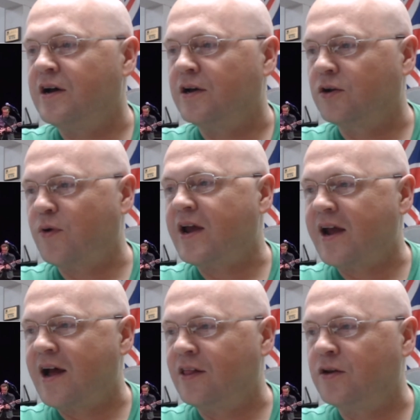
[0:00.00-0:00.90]
Greg
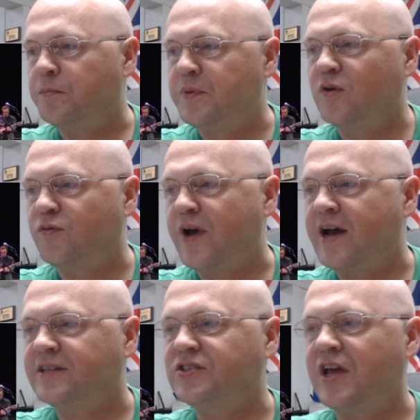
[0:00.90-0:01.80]
Allen, Bill
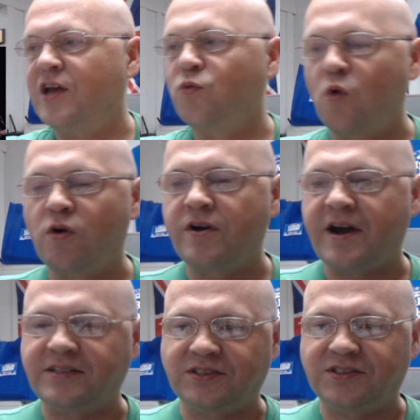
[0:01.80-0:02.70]
Fast, and Warren
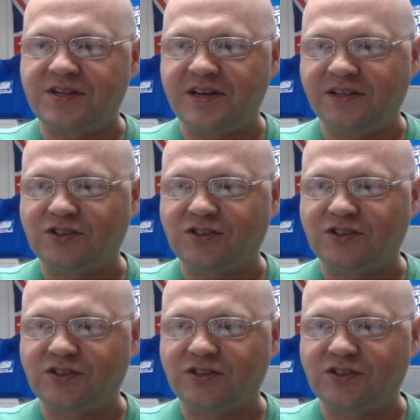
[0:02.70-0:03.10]
Eisenstein.